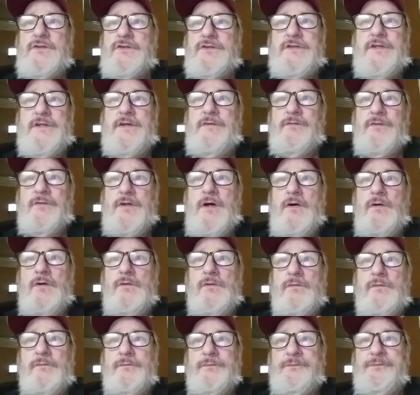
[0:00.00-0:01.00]
Just never know.
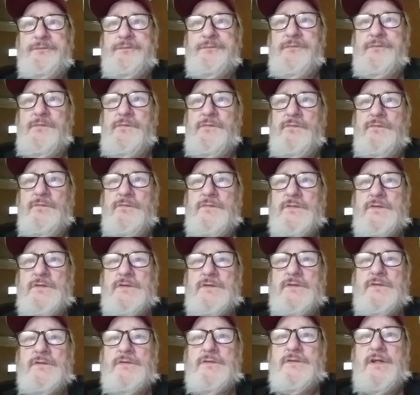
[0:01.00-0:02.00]

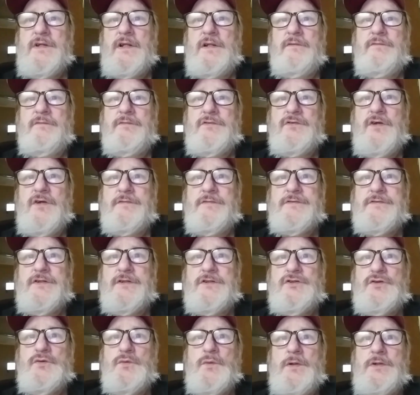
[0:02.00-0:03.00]
Kind of a tough
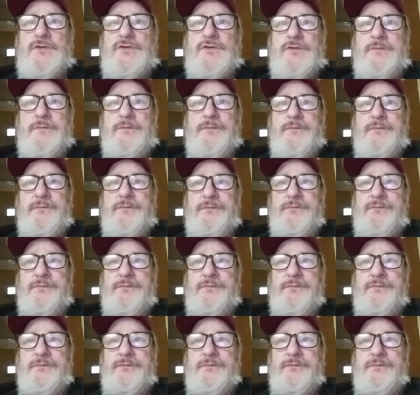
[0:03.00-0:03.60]
situation.